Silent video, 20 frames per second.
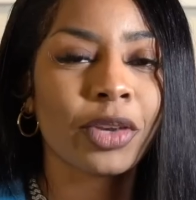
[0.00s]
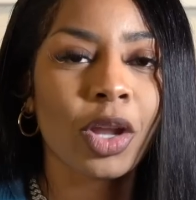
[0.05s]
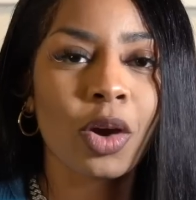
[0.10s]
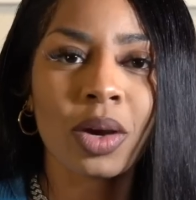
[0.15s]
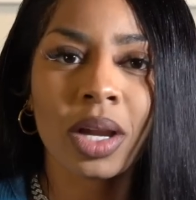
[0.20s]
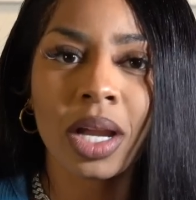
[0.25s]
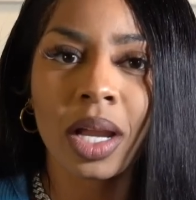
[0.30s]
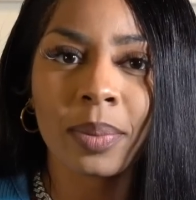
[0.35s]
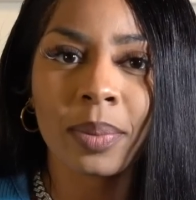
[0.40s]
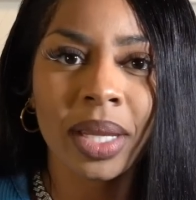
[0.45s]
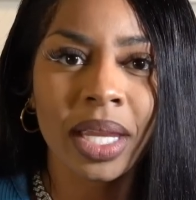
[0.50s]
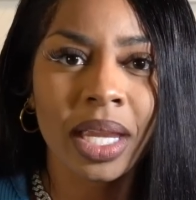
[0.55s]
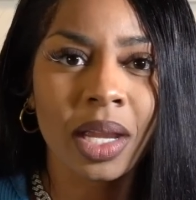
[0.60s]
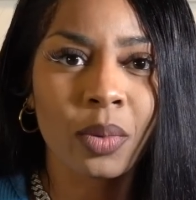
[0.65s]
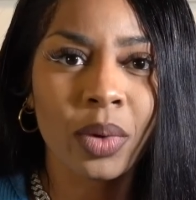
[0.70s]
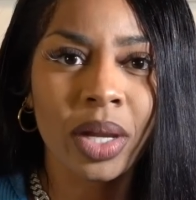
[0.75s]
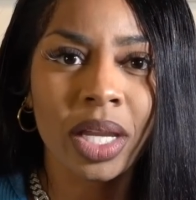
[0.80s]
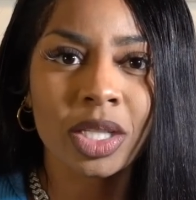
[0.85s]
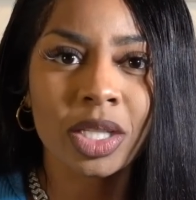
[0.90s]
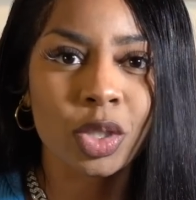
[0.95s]
Come in
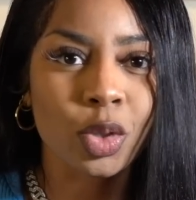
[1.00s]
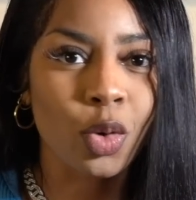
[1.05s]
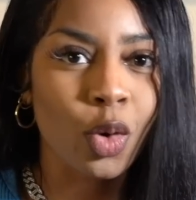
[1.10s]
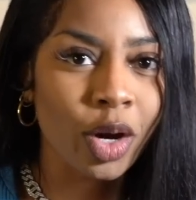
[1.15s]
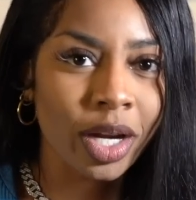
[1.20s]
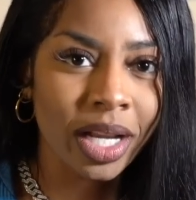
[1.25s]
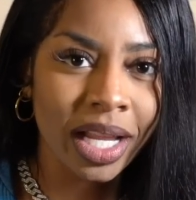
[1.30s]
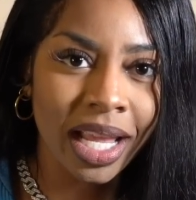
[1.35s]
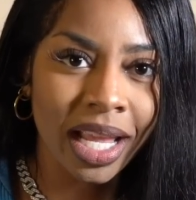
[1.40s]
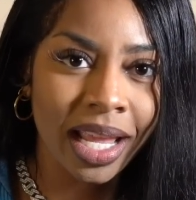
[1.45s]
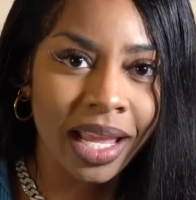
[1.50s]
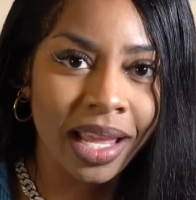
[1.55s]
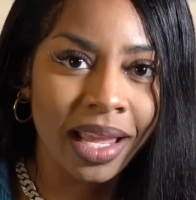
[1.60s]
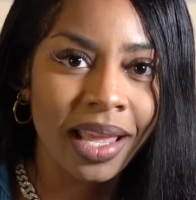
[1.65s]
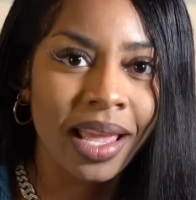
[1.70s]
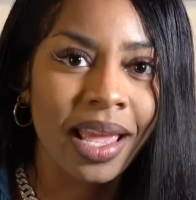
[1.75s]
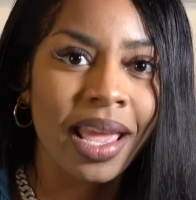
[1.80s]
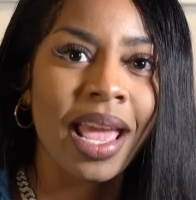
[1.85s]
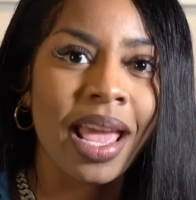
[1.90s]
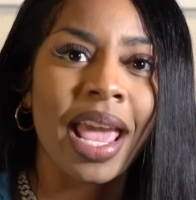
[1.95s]
with Jordan
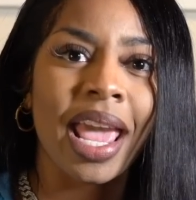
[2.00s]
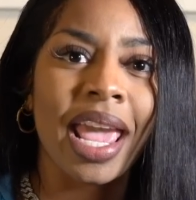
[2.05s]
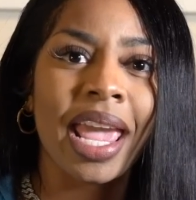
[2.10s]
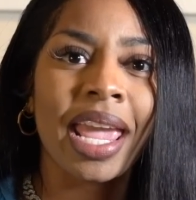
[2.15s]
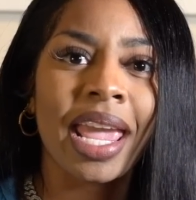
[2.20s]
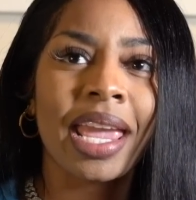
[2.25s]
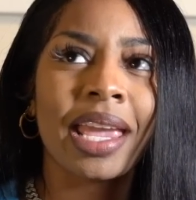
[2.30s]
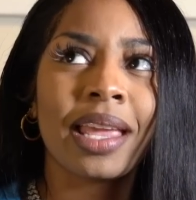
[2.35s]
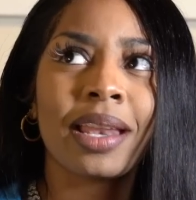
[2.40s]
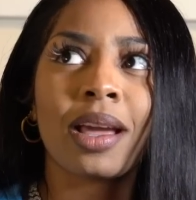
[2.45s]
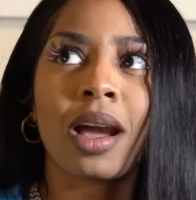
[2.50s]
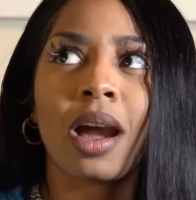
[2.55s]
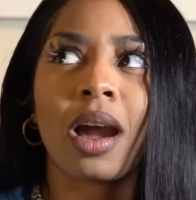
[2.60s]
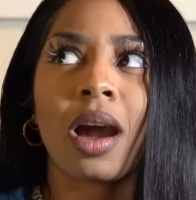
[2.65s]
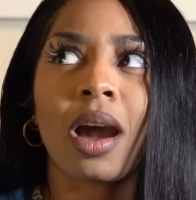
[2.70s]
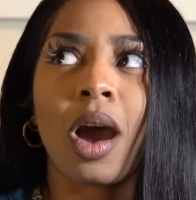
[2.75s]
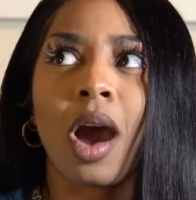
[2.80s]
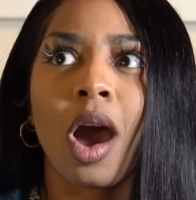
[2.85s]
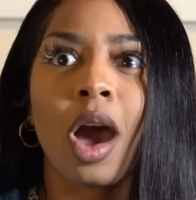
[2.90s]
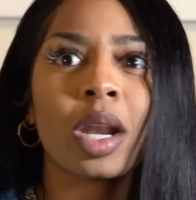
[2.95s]
and
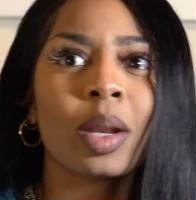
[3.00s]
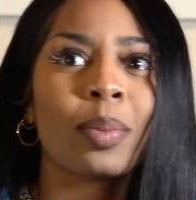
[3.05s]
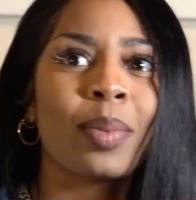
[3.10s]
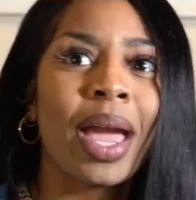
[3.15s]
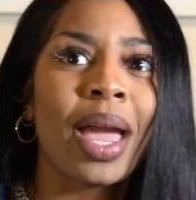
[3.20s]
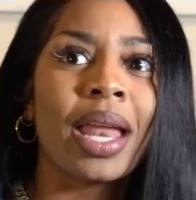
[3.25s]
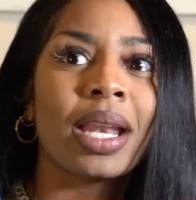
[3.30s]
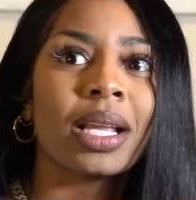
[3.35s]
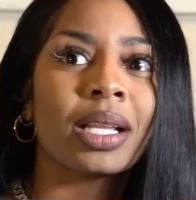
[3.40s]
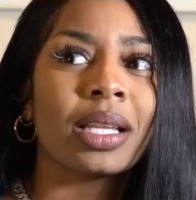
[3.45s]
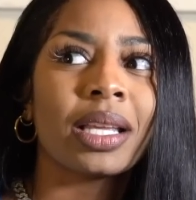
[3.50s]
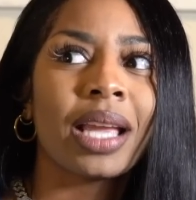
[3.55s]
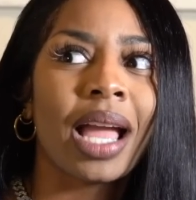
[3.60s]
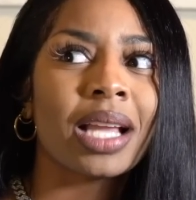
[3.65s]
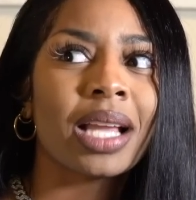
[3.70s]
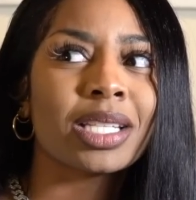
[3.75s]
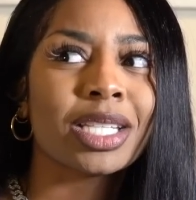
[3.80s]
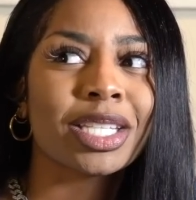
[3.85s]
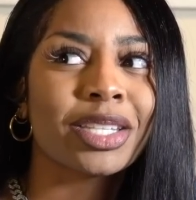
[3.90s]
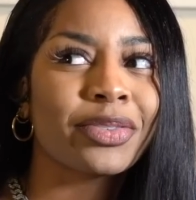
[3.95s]
automatically I
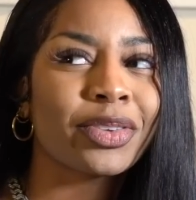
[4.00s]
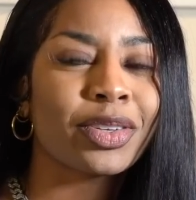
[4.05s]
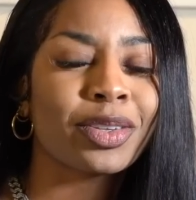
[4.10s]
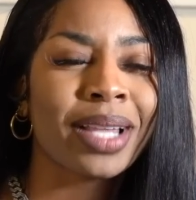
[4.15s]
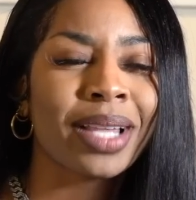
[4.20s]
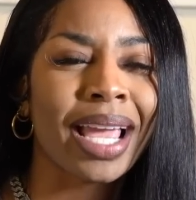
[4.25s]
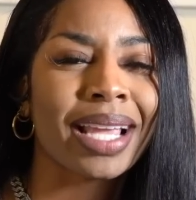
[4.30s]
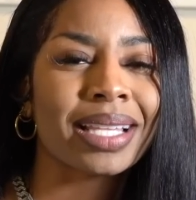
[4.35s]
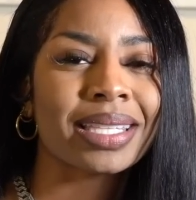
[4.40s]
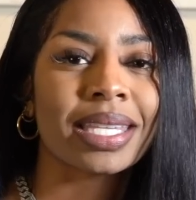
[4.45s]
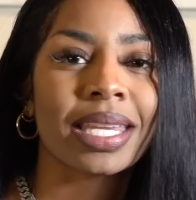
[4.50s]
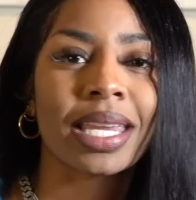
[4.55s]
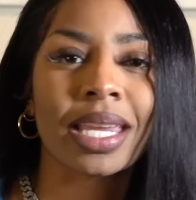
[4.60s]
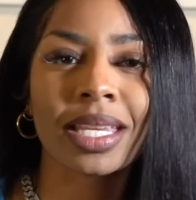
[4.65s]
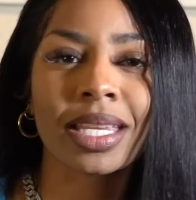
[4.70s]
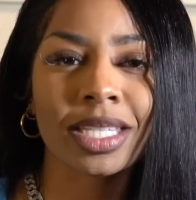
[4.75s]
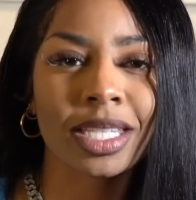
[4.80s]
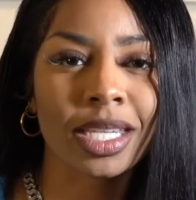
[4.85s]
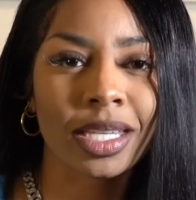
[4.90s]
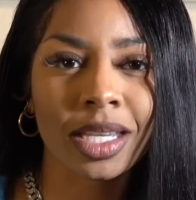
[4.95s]
just feel like
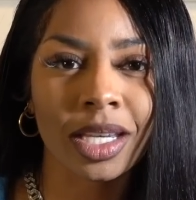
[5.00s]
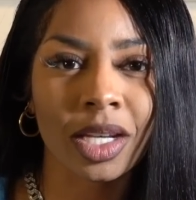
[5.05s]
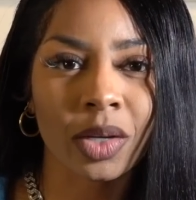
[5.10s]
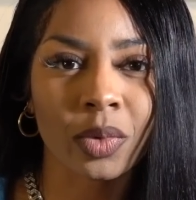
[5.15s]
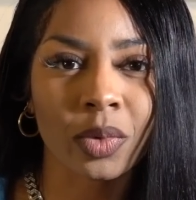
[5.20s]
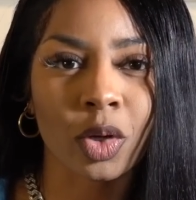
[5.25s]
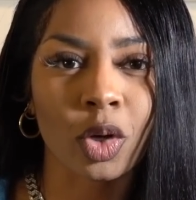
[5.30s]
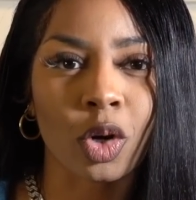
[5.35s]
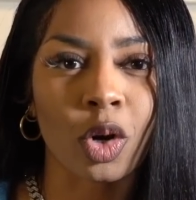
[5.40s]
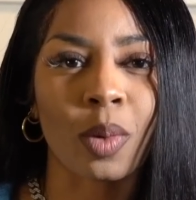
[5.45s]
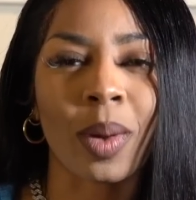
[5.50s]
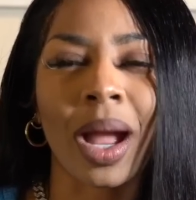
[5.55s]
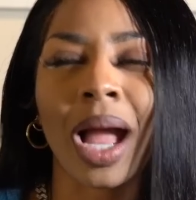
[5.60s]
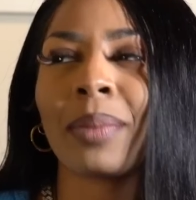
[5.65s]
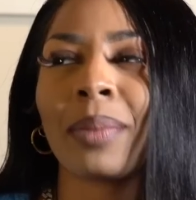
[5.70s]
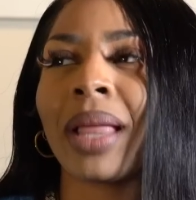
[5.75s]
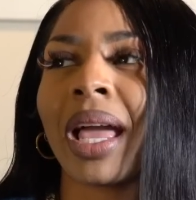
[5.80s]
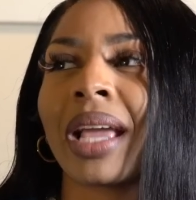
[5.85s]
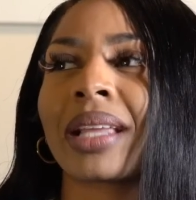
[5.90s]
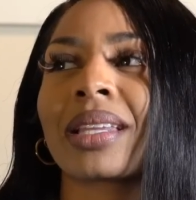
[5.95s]
tension in the room.
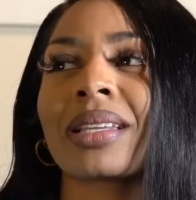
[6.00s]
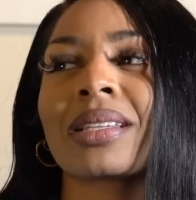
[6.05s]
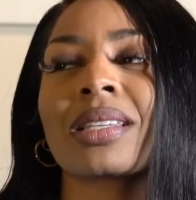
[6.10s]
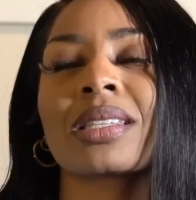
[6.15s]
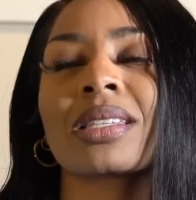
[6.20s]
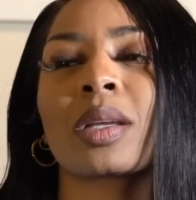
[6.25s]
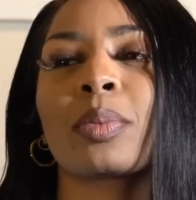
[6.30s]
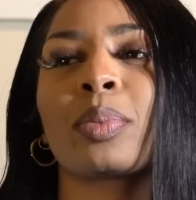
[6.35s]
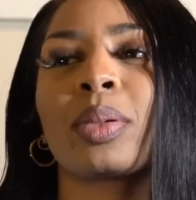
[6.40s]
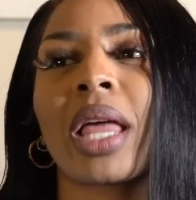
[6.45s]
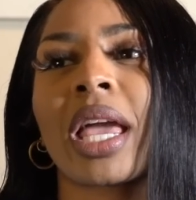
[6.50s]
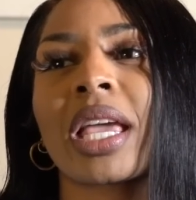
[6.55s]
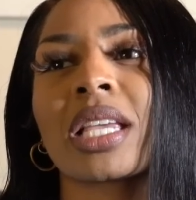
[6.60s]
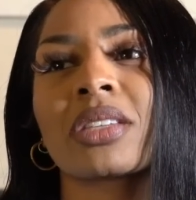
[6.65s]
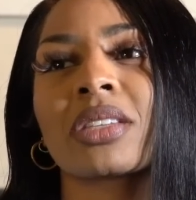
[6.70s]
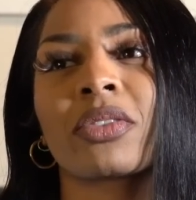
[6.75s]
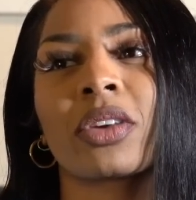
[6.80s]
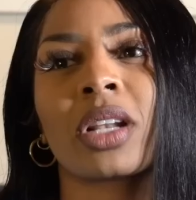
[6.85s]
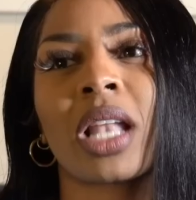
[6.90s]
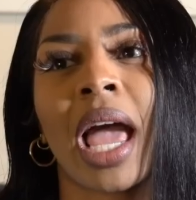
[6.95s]
I'm like, this is a place
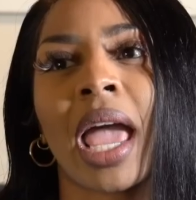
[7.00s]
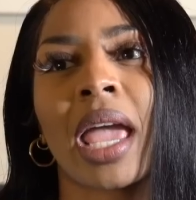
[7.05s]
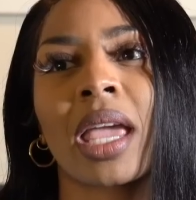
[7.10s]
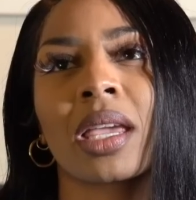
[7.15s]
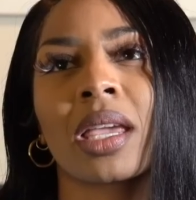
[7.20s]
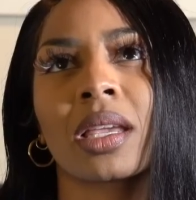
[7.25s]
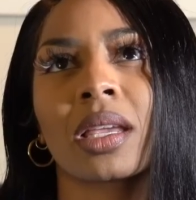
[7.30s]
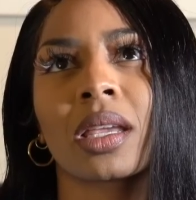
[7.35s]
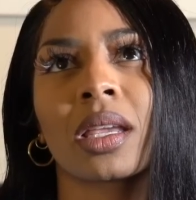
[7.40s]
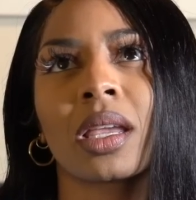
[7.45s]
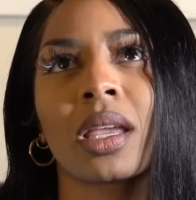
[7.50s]
for like